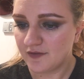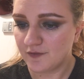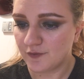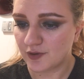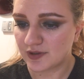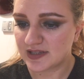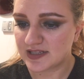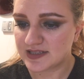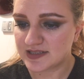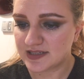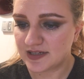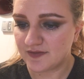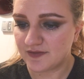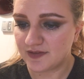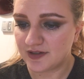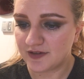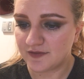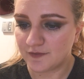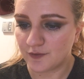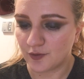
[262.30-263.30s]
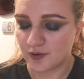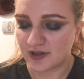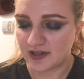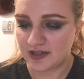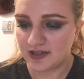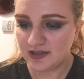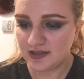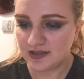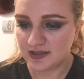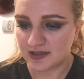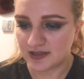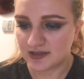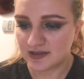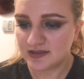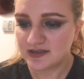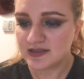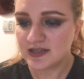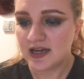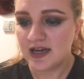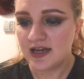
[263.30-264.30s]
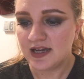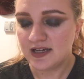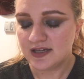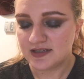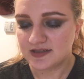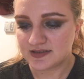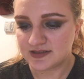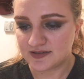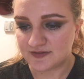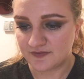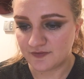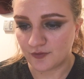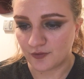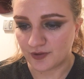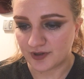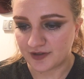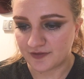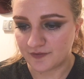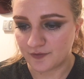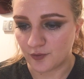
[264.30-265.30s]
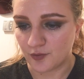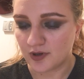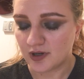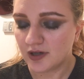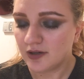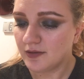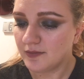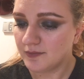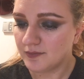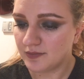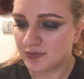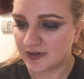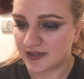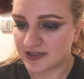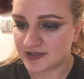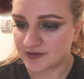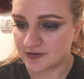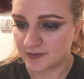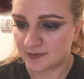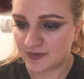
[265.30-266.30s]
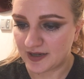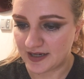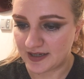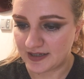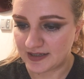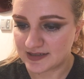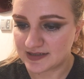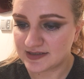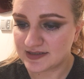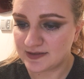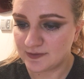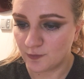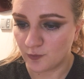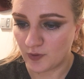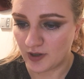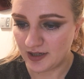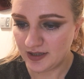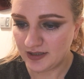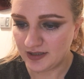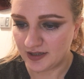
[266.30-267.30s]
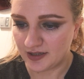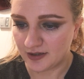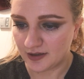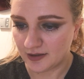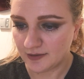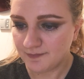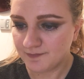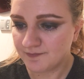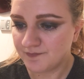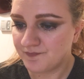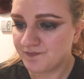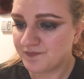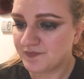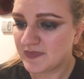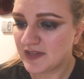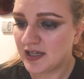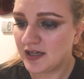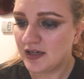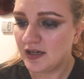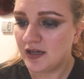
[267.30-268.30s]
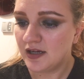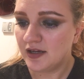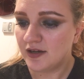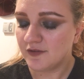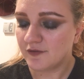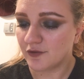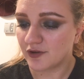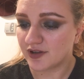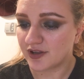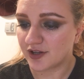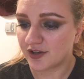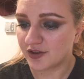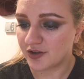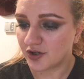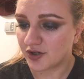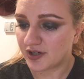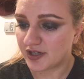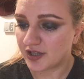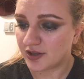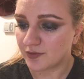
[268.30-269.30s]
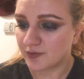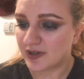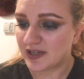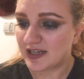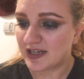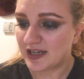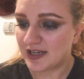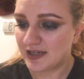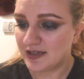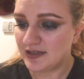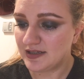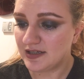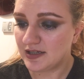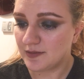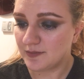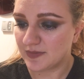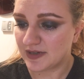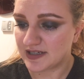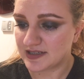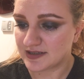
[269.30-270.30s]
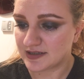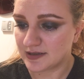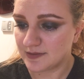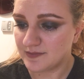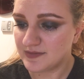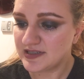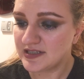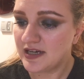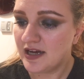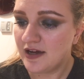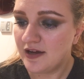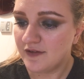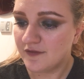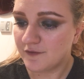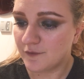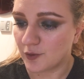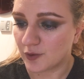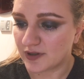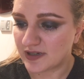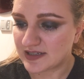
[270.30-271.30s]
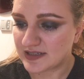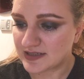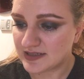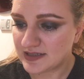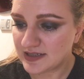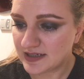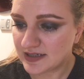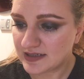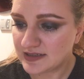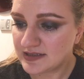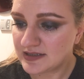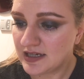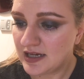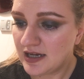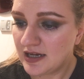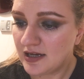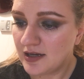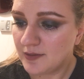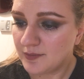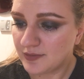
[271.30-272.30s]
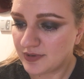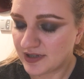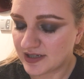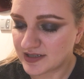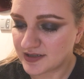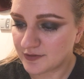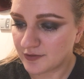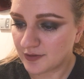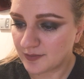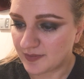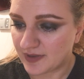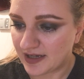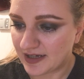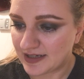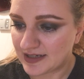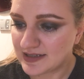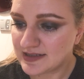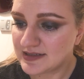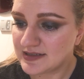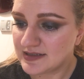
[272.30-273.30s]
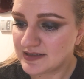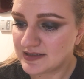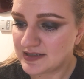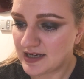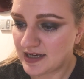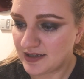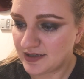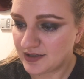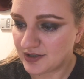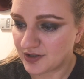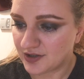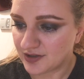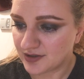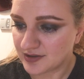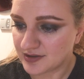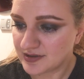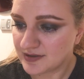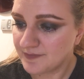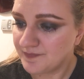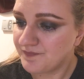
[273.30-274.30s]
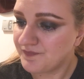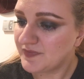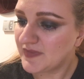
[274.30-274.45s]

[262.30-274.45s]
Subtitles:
For the 74 Indians, 44 plus or minus 1 year. For the 33 Indian Muslims, 46 plus or minus 10 years.